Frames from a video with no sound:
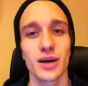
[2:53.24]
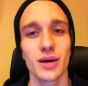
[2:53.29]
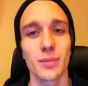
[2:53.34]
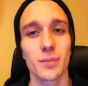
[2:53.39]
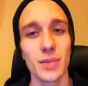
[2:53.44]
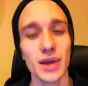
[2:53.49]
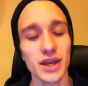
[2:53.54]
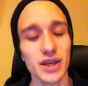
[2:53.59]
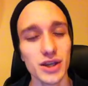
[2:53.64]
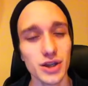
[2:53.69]

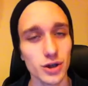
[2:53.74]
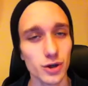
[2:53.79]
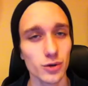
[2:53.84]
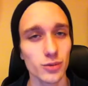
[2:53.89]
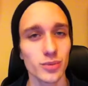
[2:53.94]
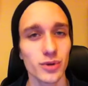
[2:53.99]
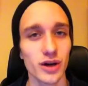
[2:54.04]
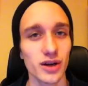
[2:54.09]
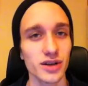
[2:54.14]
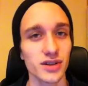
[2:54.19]
making your
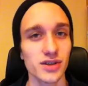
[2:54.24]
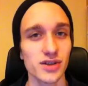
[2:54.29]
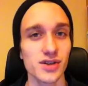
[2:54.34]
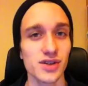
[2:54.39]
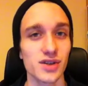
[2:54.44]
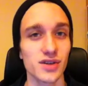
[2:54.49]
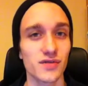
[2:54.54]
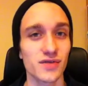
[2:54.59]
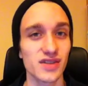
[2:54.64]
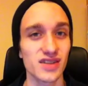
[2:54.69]
own product and
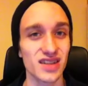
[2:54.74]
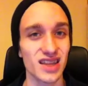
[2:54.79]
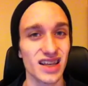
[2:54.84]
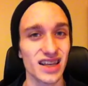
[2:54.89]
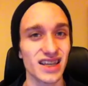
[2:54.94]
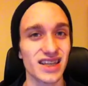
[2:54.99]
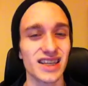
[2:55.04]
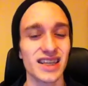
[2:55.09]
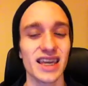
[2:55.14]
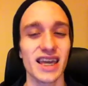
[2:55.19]
service
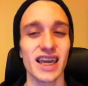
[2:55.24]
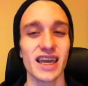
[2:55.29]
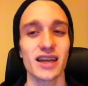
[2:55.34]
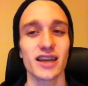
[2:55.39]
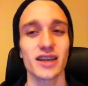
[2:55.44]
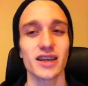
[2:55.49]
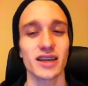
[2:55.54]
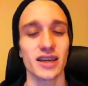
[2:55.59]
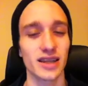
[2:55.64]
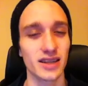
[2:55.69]
like a
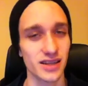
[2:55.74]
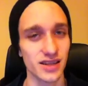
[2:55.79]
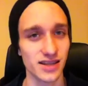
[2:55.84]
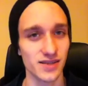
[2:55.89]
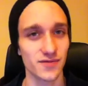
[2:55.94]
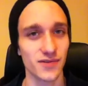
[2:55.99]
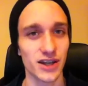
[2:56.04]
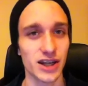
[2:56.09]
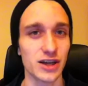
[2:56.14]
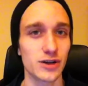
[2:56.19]
cake in
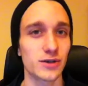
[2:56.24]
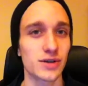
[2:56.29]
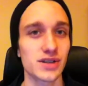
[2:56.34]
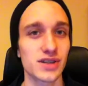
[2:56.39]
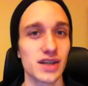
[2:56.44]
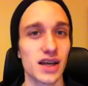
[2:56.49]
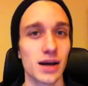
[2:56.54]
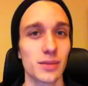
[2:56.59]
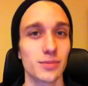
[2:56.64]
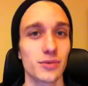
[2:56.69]
this video
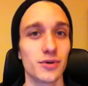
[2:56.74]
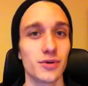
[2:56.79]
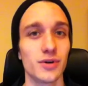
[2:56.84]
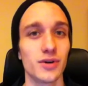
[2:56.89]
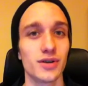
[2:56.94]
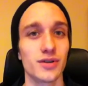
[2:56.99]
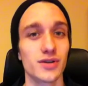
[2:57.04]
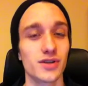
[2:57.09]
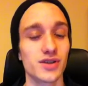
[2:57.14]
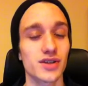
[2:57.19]
example,
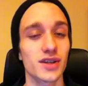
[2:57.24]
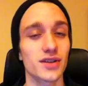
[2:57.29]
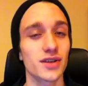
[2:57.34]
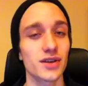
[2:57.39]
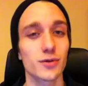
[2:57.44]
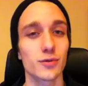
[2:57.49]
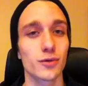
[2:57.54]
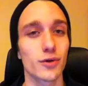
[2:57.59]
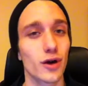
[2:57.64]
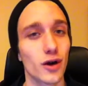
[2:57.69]
there's
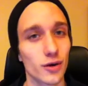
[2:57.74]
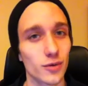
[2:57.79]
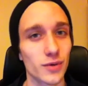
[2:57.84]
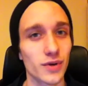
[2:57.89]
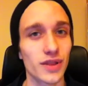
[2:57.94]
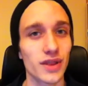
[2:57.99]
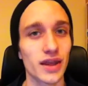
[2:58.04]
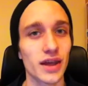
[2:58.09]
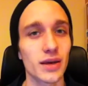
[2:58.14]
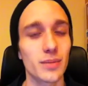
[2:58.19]
nothing wrong
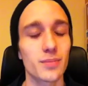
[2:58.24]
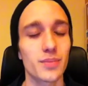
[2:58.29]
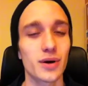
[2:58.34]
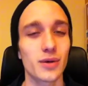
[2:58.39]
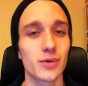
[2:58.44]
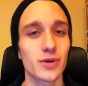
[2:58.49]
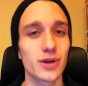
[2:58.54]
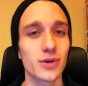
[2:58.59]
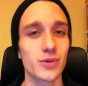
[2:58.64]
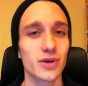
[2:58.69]
with it,
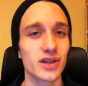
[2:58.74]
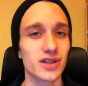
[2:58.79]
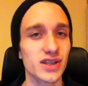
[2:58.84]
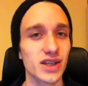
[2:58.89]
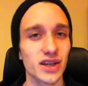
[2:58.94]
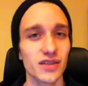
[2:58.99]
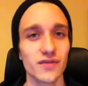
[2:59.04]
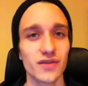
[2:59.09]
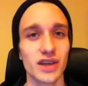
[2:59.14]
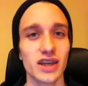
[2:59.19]
but when you want to
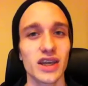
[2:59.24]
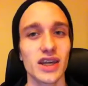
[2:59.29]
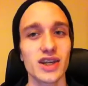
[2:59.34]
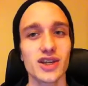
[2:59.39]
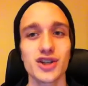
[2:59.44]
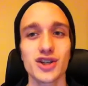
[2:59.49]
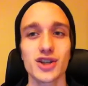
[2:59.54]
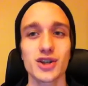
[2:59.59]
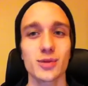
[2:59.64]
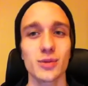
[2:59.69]
take a
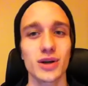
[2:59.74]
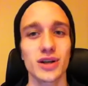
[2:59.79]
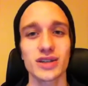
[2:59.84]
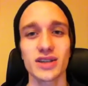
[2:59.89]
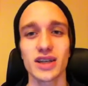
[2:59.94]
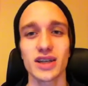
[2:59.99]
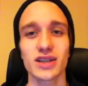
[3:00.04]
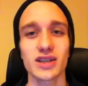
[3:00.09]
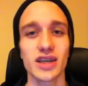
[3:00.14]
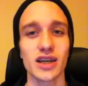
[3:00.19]
vacation, you want to
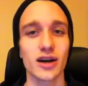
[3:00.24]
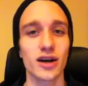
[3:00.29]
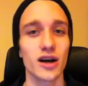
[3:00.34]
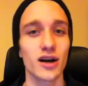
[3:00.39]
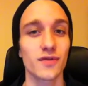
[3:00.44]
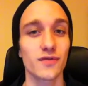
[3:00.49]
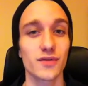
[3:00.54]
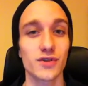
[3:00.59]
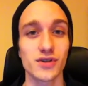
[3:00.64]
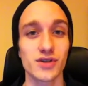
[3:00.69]
take a day
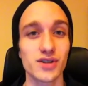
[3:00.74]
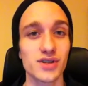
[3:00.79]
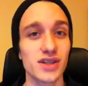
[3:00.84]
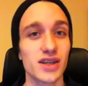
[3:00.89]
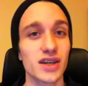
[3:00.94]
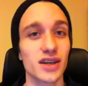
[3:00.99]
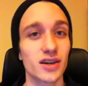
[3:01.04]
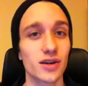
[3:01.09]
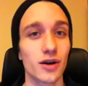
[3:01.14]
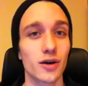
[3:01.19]
off, you're sick,